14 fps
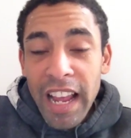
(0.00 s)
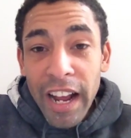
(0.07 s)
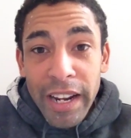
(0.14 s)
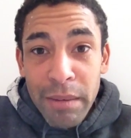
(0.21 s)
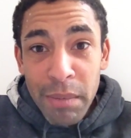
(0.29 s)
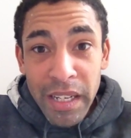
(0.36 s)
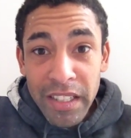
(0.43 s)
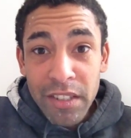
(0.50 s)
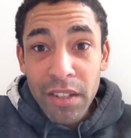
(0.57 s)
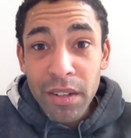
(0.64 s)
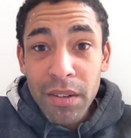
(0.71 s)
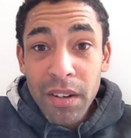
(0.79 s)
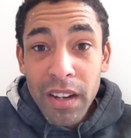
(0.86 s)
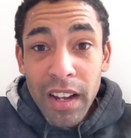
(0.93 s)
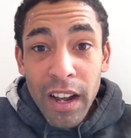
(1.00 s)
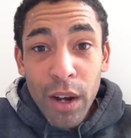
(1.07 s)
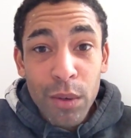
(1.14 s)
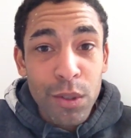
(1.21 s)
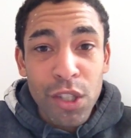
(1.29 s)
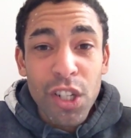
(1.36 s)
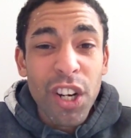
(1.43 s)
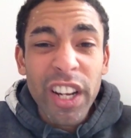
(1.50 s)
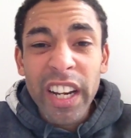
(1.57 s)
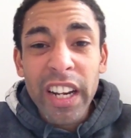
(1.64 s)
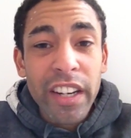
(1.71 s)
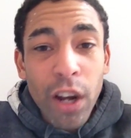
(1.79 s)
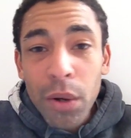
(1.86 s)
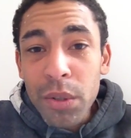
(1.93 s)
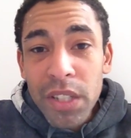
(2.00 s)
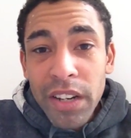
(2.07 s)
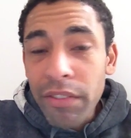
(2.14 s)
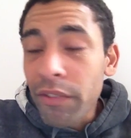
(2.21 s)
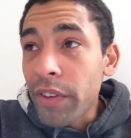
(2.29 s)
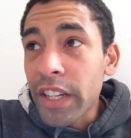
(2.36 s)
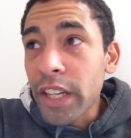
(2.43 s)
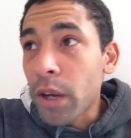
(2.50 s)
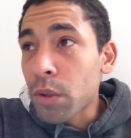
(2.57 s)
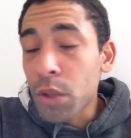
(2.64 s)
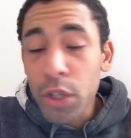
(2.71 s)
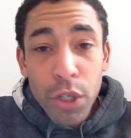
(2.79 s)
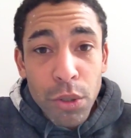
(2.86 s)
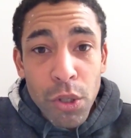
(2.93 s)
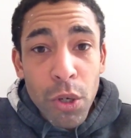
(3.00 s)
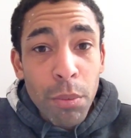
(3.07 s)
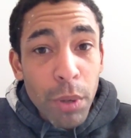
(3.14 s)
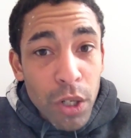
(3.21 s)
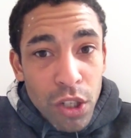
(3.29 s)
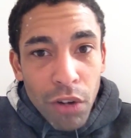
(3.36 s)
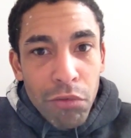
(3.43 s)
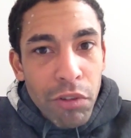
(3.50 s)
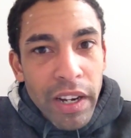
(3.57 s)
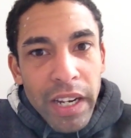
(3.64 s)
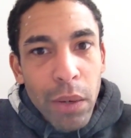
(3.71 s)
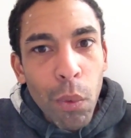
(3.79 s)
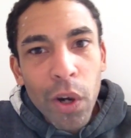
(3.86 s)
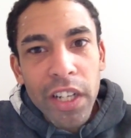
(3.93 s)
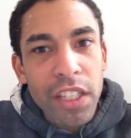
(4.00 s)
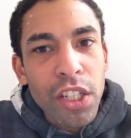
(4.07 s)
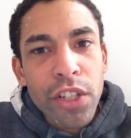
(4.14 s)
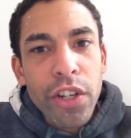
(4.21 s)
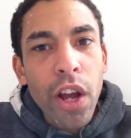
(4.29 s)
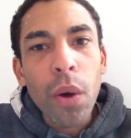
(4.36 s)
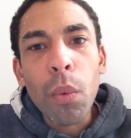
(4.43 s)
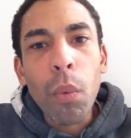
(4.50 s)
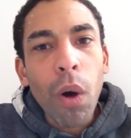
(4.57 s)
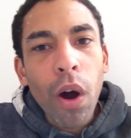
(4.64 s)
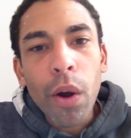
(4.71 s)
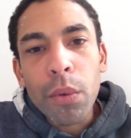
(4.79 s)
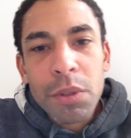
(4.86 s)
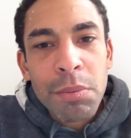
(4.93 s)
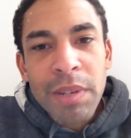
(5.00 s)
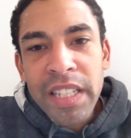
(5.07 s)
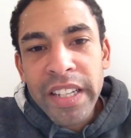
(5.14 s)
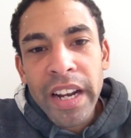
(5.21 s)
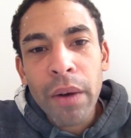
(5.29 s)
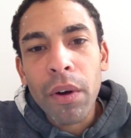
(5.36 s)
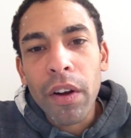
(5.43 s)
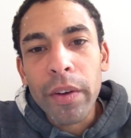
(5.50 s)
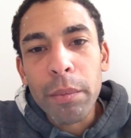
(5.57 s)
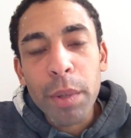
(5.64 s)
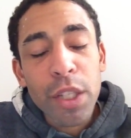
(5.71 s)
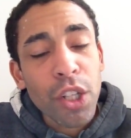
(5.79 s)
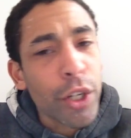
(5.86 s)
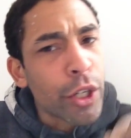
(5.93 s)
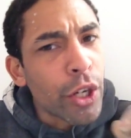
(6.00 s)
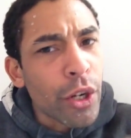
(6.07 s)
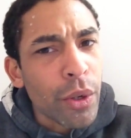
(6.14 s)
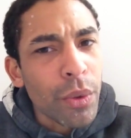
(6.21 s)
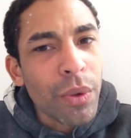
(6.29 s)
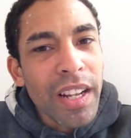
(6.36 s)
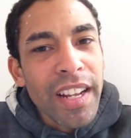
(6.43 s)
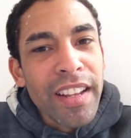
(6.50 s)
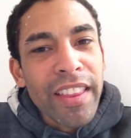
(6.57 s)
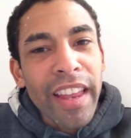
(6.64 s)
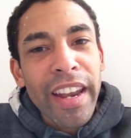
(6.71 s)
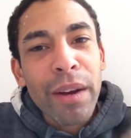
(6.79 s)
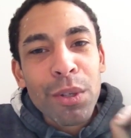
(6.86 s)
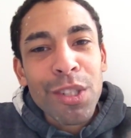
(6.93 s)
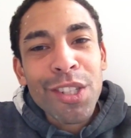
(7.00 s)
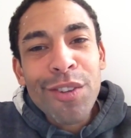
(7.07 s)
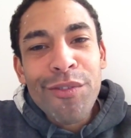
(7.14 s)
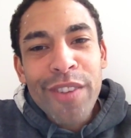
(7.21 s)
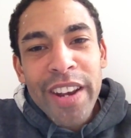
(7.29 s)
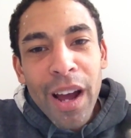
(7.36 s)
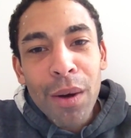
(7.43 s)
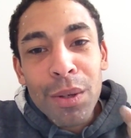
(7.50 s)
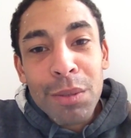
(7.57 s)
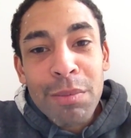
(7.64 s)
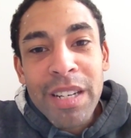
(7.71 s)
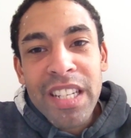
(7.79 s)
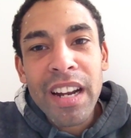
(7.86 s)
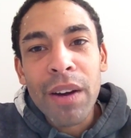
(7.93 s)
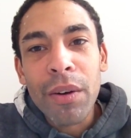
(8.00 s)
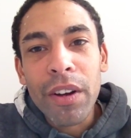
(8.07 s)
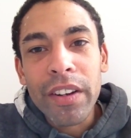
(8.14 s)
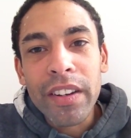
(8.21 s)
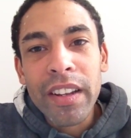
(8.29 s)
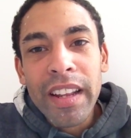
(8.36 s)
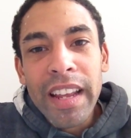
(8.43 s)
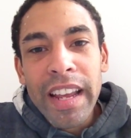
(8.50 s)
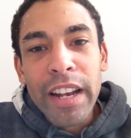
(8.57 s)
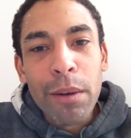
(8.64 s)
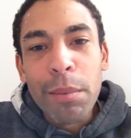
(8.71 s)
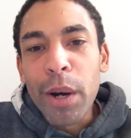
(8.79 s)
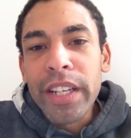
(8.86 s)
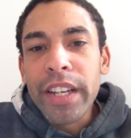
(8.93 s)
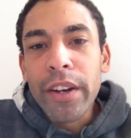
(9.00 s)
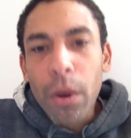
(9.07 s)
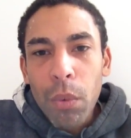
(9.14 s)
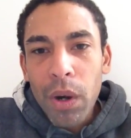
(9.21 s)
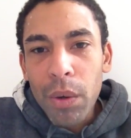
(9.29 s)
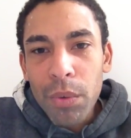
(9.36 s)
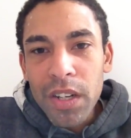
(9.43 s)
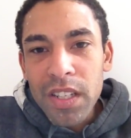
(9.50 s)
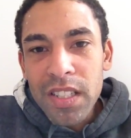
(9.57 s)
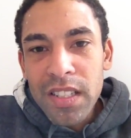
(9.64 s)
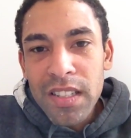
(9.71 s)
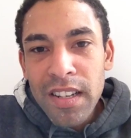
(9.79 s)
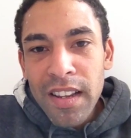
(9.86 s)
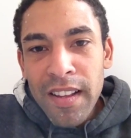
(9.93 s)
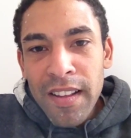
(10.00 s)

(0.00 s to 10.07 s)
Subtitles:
I didn't mean to. I was just looking at loads of different videos on YouTube because I really wanted to know what I was missing out on, because I knew that there was something that I was missing out on, but I didn't know what it was.